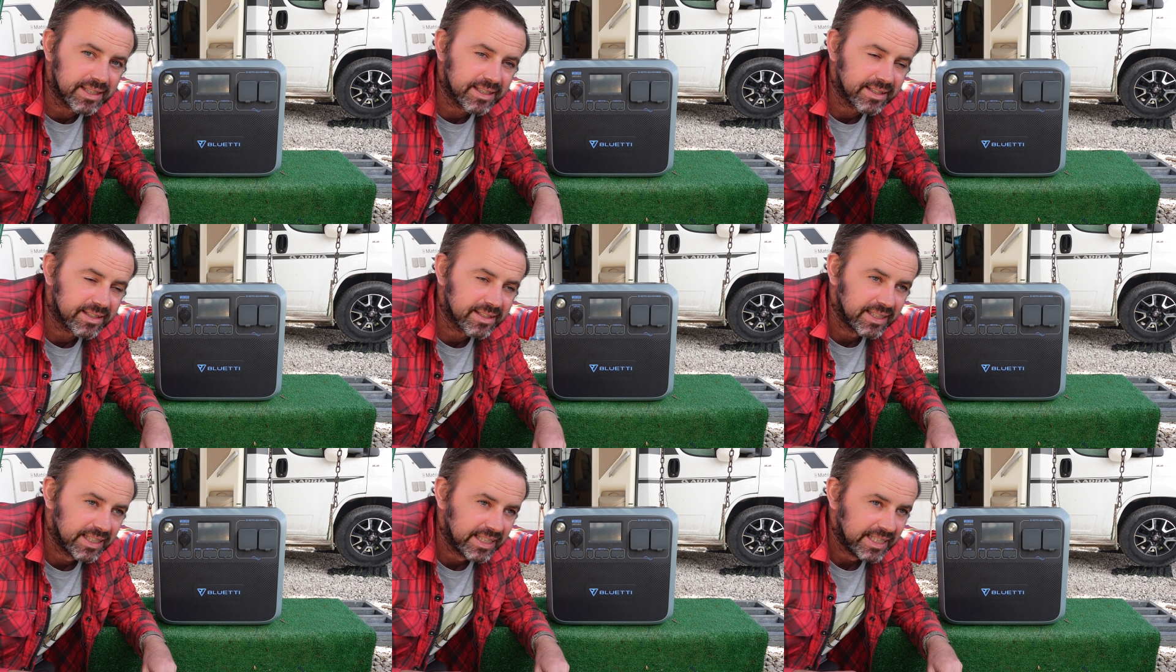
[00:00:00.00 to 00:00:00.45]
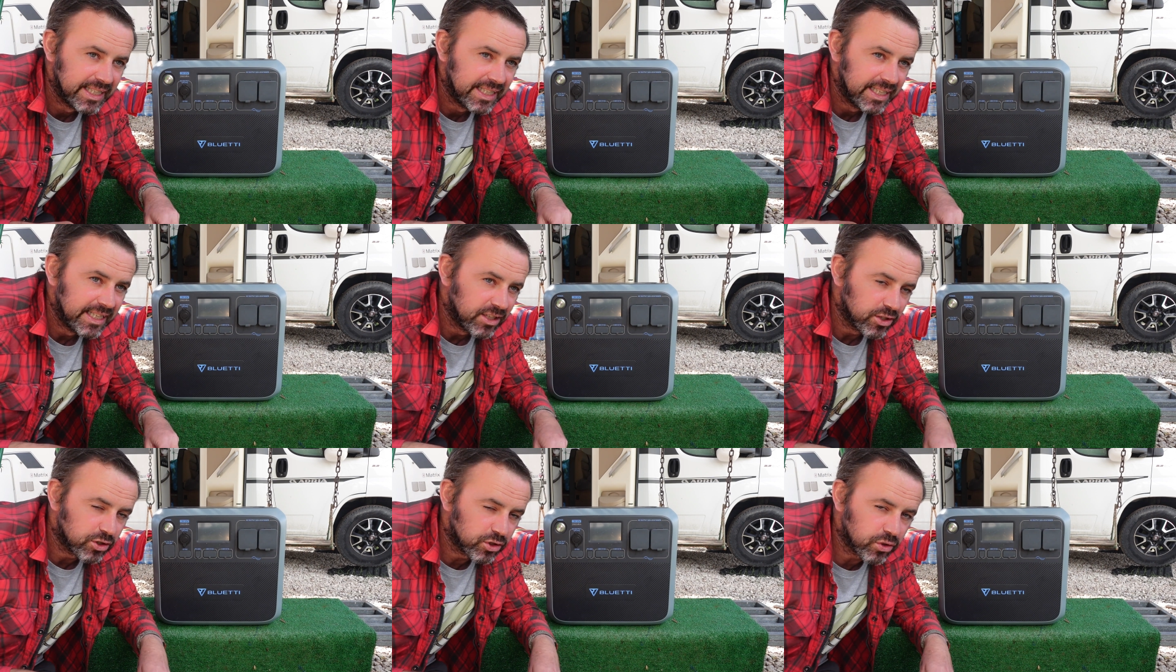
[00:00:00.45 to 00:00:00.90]
It
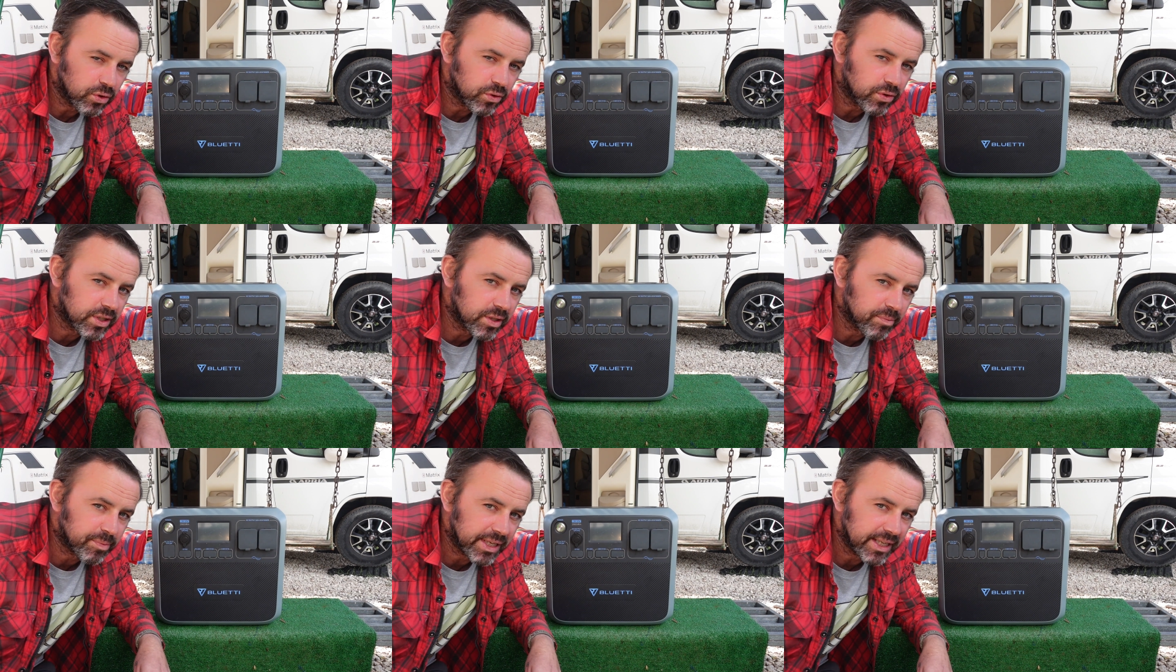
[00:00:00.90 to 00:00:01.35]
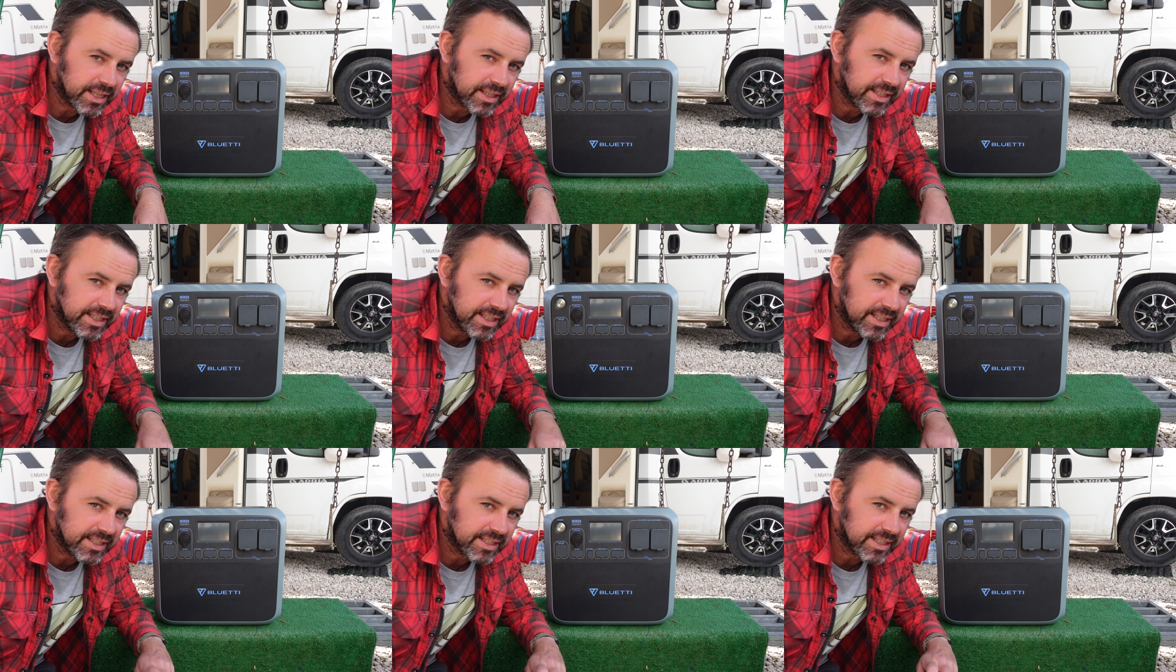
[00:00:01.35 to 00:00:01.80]
sucks a bit, I
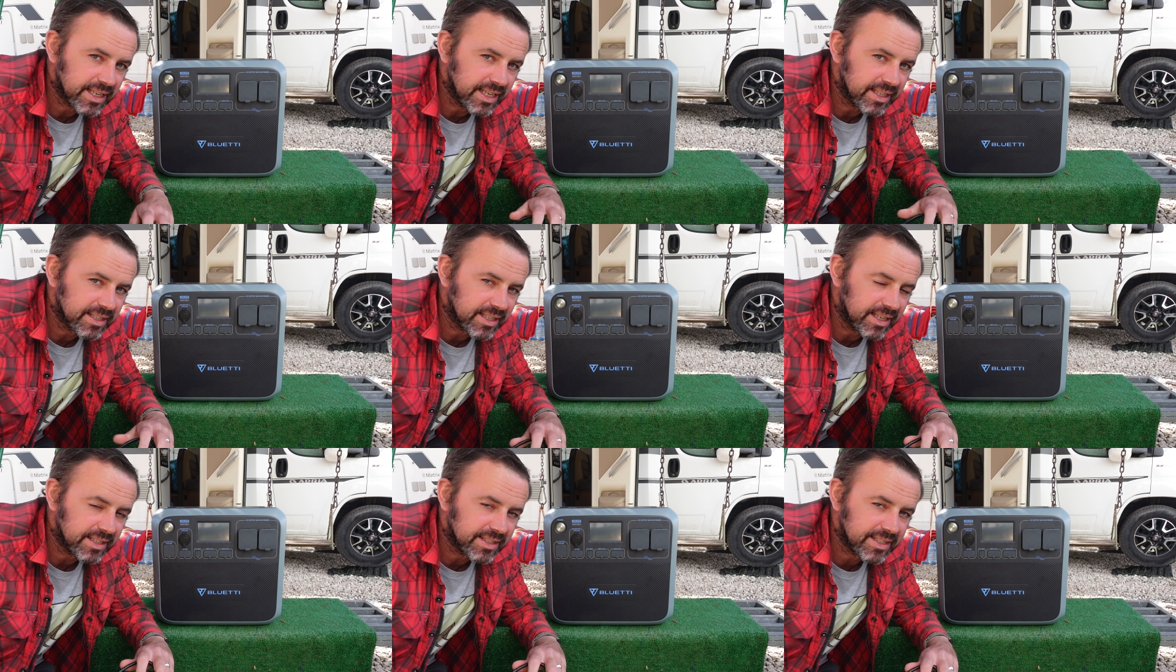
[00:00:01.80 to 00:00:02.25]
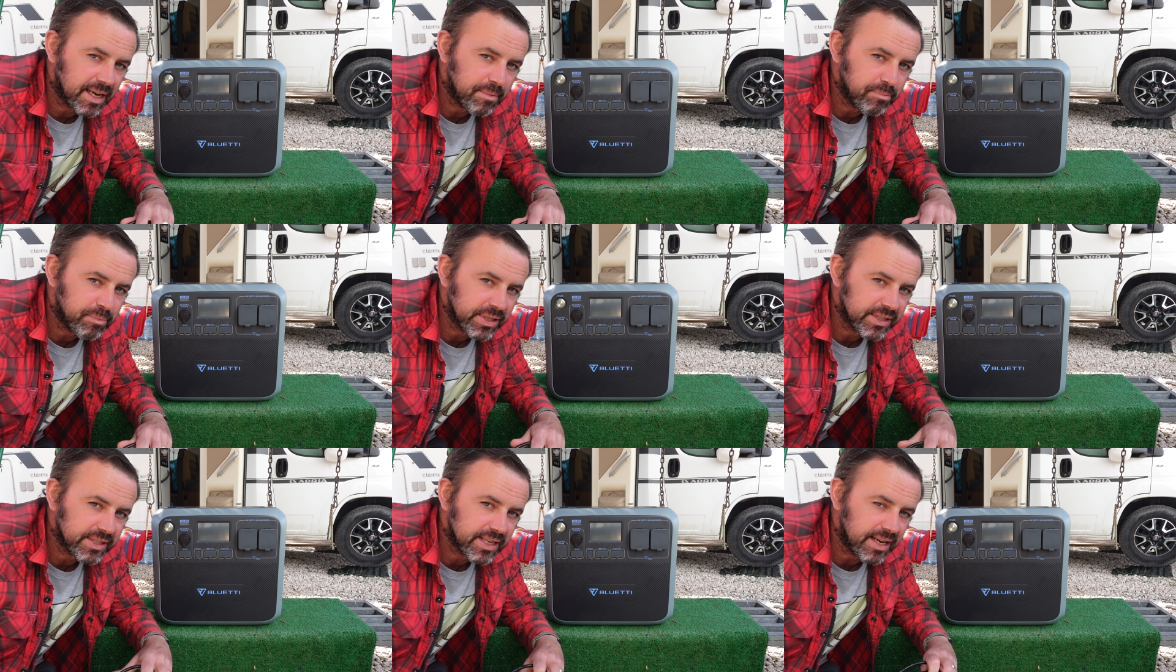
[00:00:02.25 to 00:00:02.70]
think it takes like
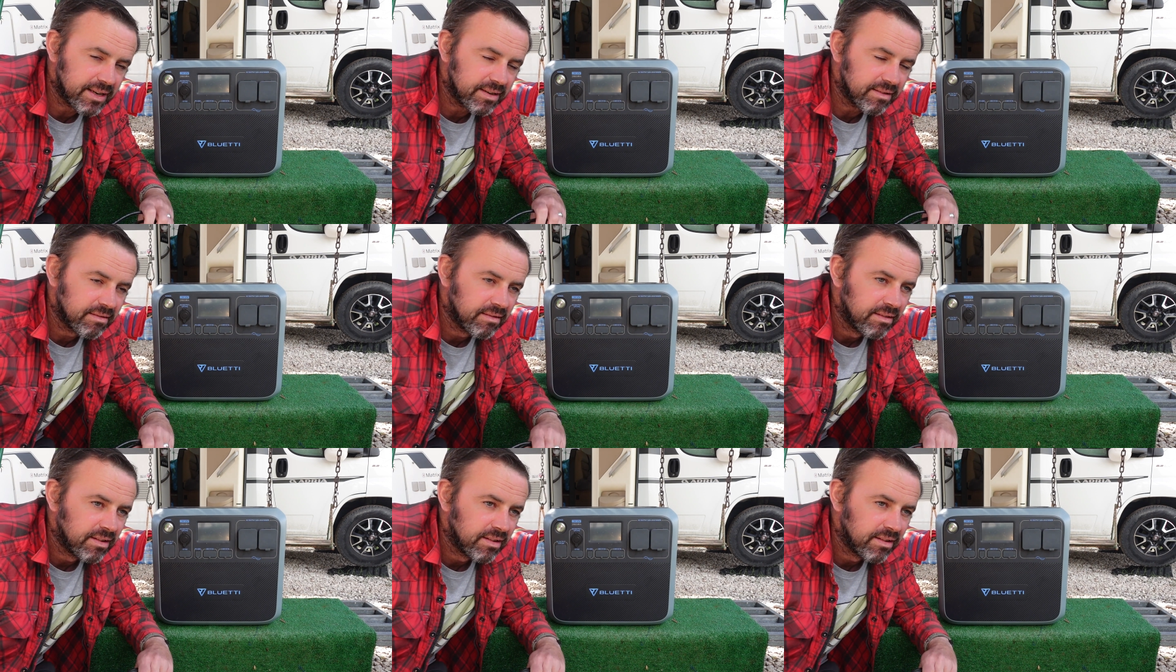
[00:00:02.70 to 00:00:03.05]
10%,